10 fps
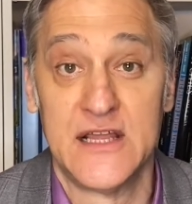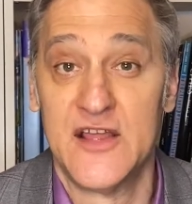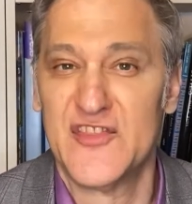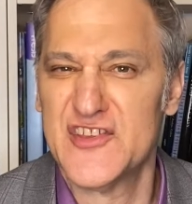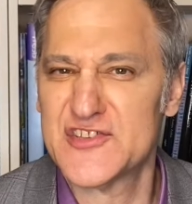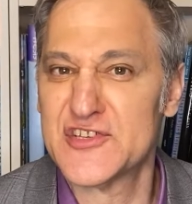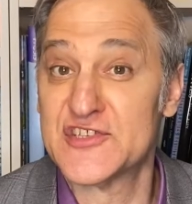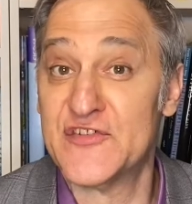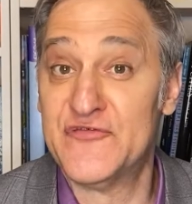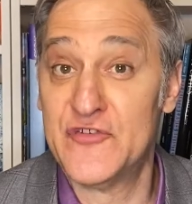This is
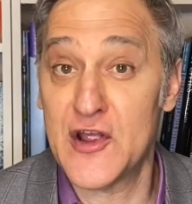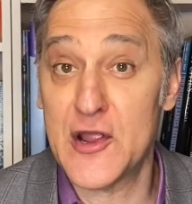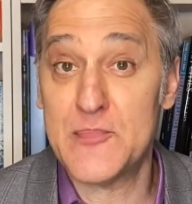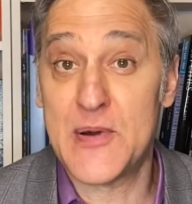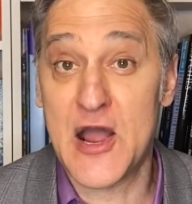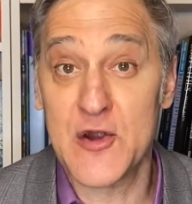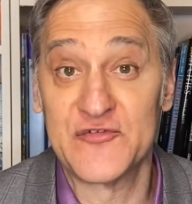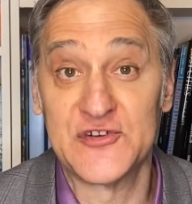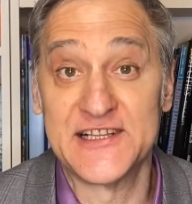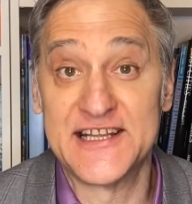a very
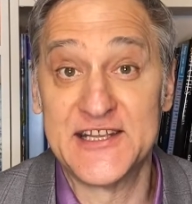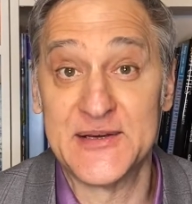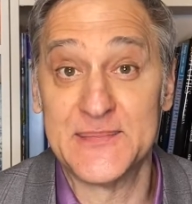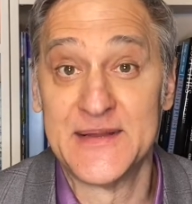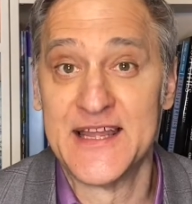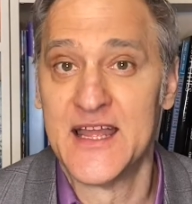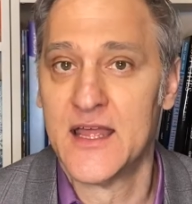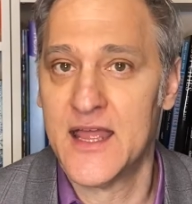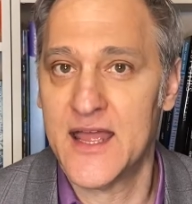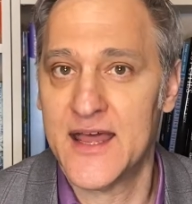powerful idiom,
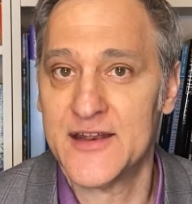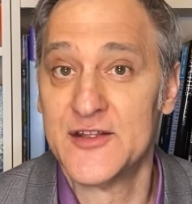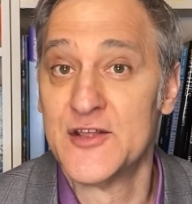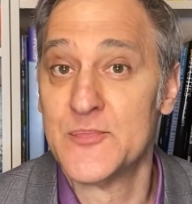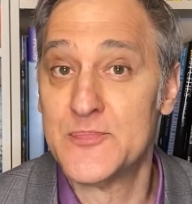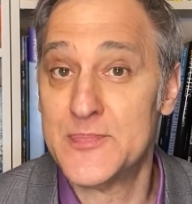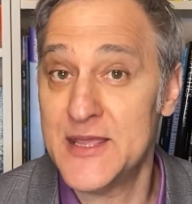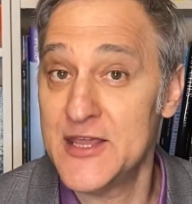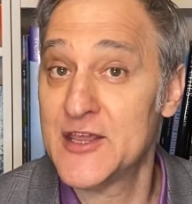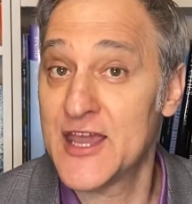and
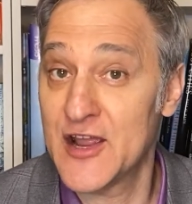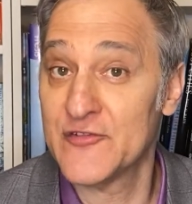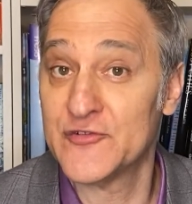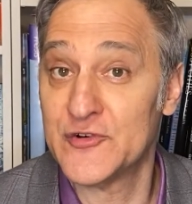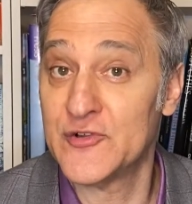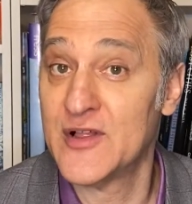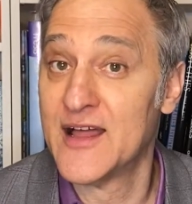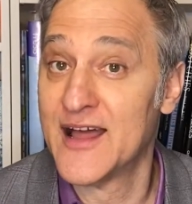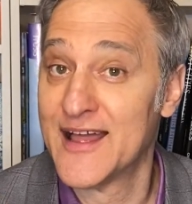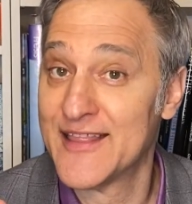be careful
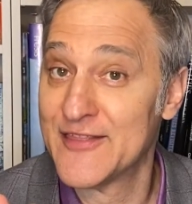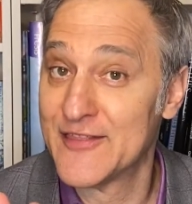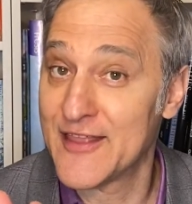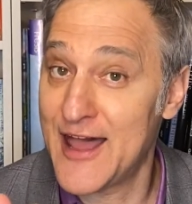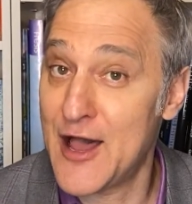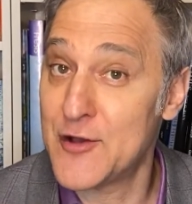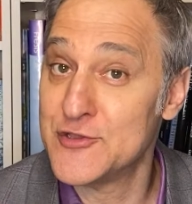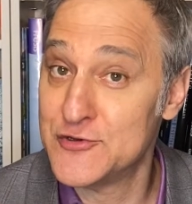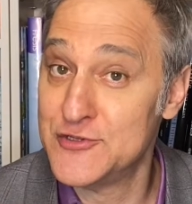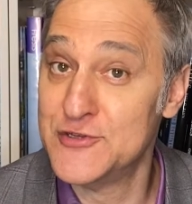how
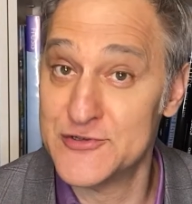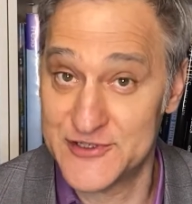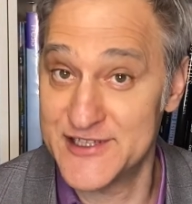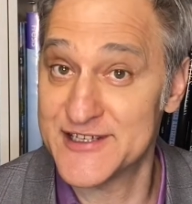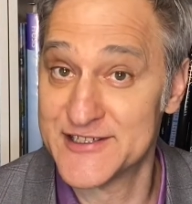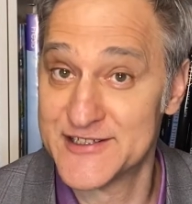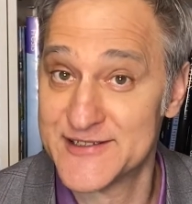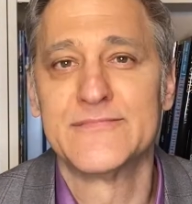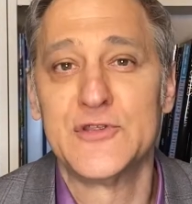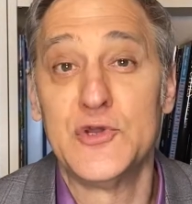you use this.
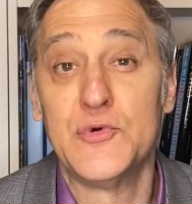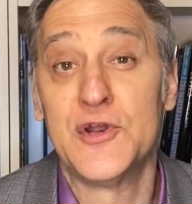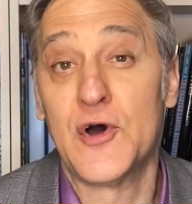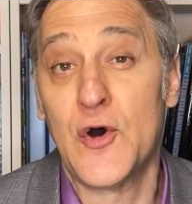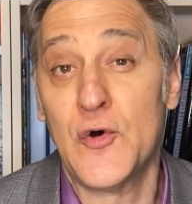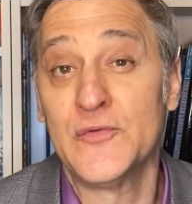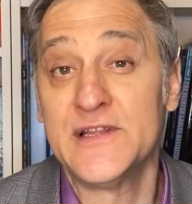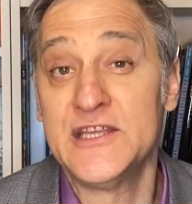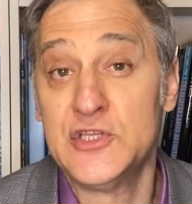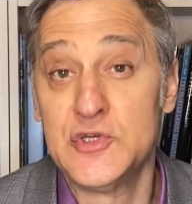You would only
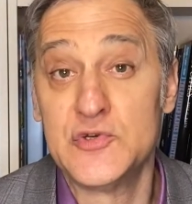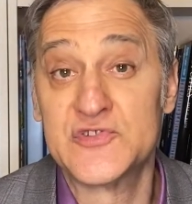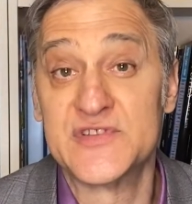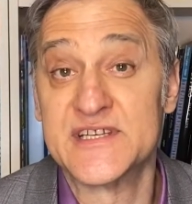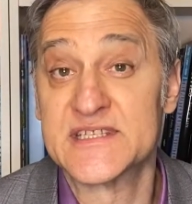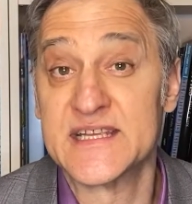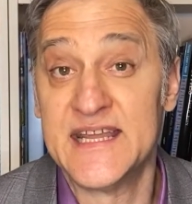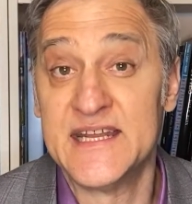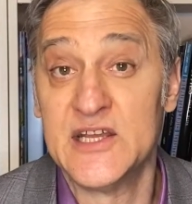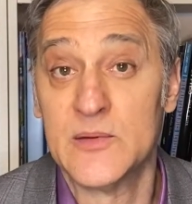use this
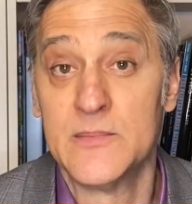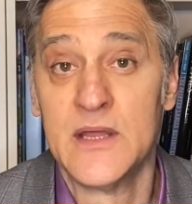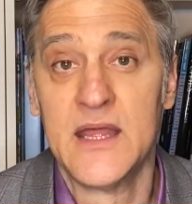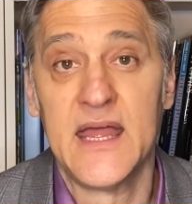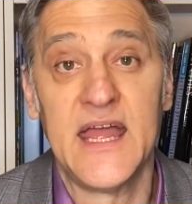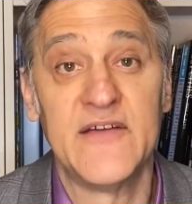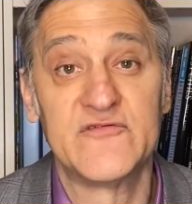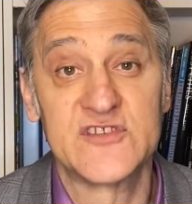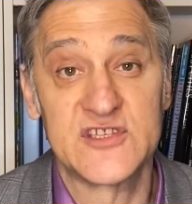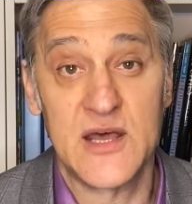idiom if
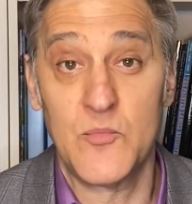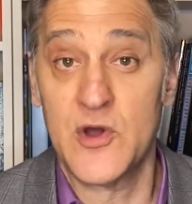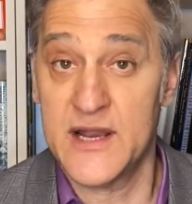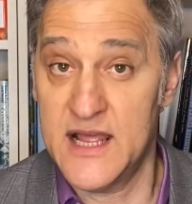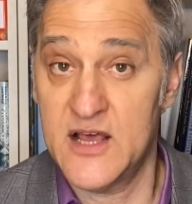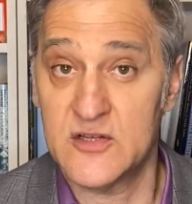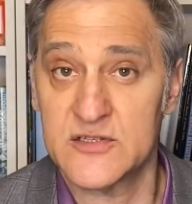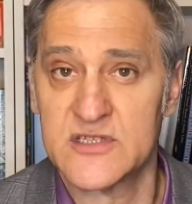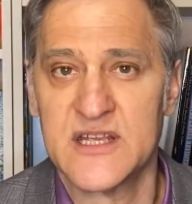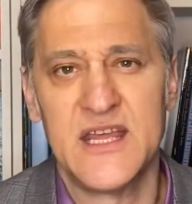someone
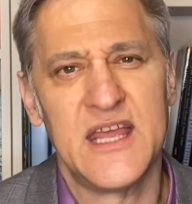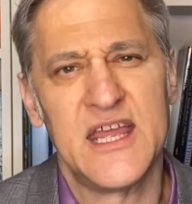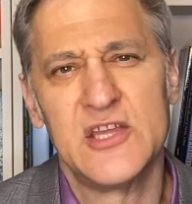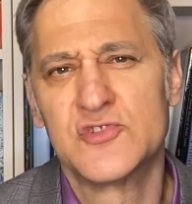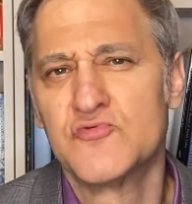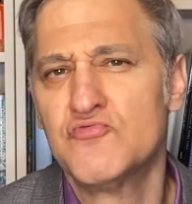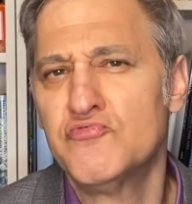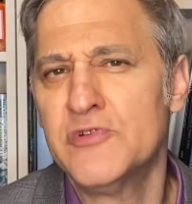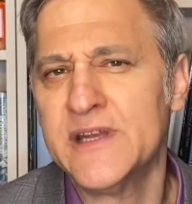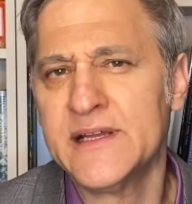else is
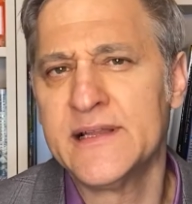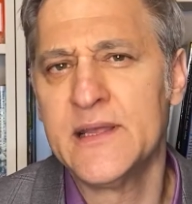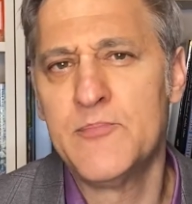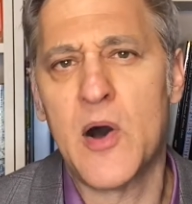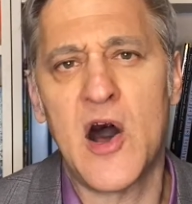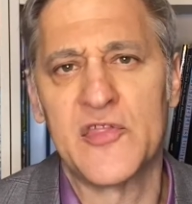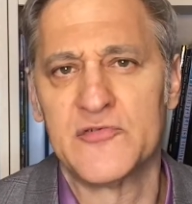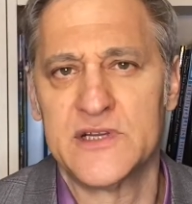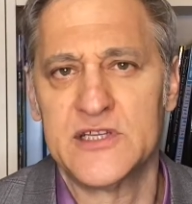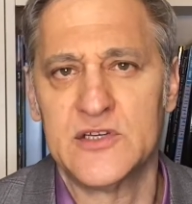really
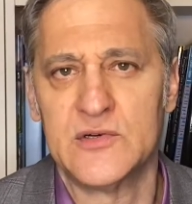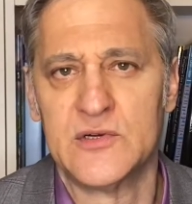bothering you.